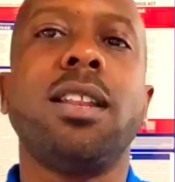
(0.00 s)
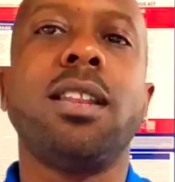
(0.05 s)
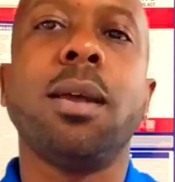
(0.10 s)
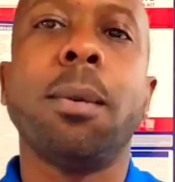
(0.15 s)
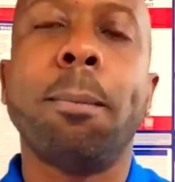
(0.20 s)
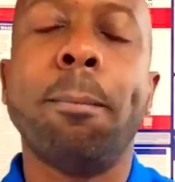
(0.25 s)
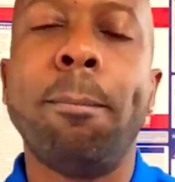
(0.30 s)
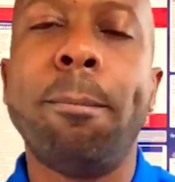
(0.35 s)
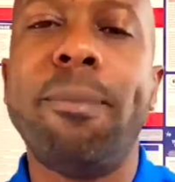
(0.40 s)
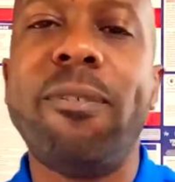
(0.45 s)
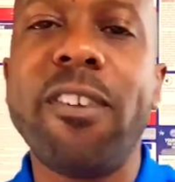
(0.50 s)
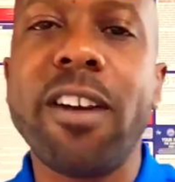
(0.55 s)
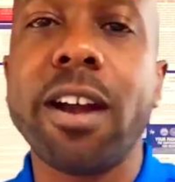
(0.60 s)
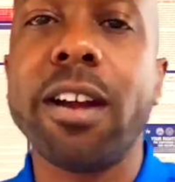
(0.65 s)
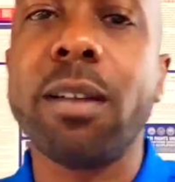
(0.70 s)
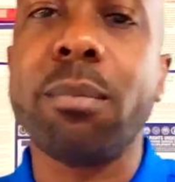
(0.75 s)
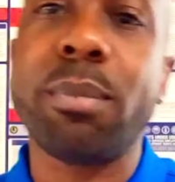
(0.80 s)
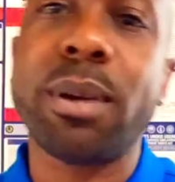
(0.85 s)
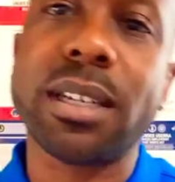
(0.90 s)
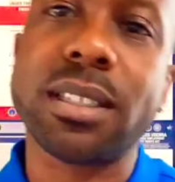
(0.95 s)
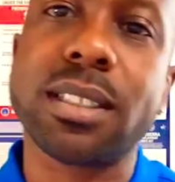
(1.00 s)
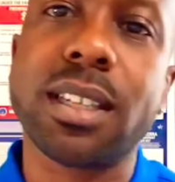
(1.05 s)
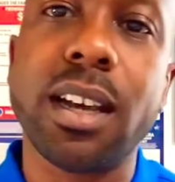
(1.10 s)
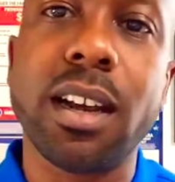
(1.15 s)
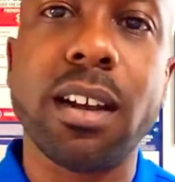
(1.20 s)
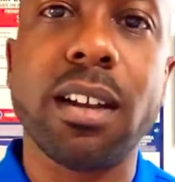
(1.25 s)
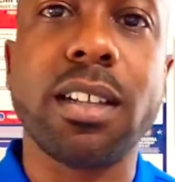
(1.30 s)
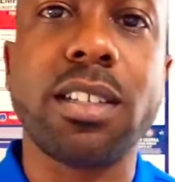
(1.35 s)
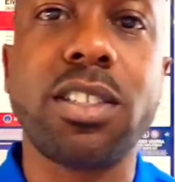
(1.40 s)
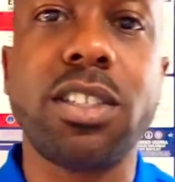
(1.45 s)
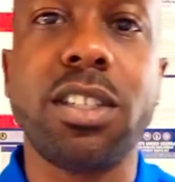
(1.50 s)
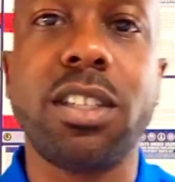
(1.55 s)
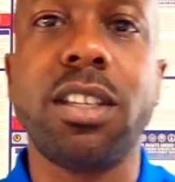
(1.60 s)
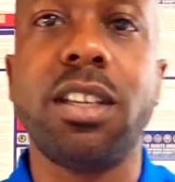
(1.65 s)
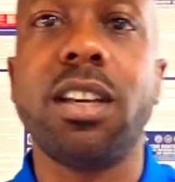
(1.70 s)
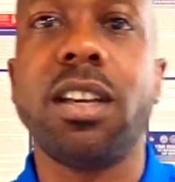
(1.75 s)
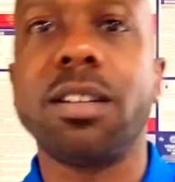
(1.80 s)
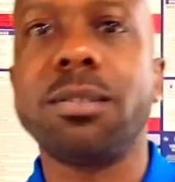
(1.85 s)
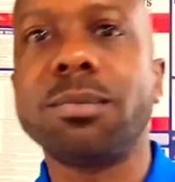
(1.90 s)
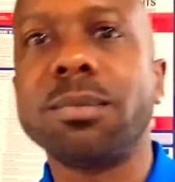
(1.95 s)
getting the very best care that she
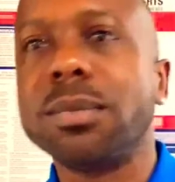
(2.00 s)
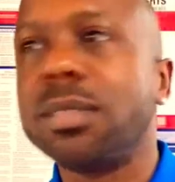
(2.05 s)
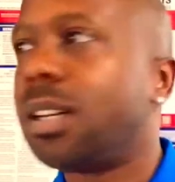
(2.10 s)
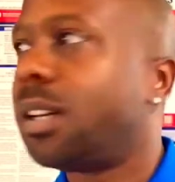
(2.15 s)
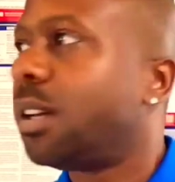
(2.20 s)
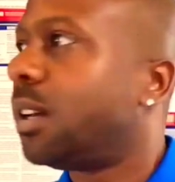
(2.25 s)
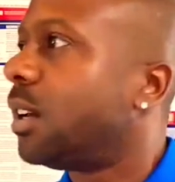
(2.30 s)
can get,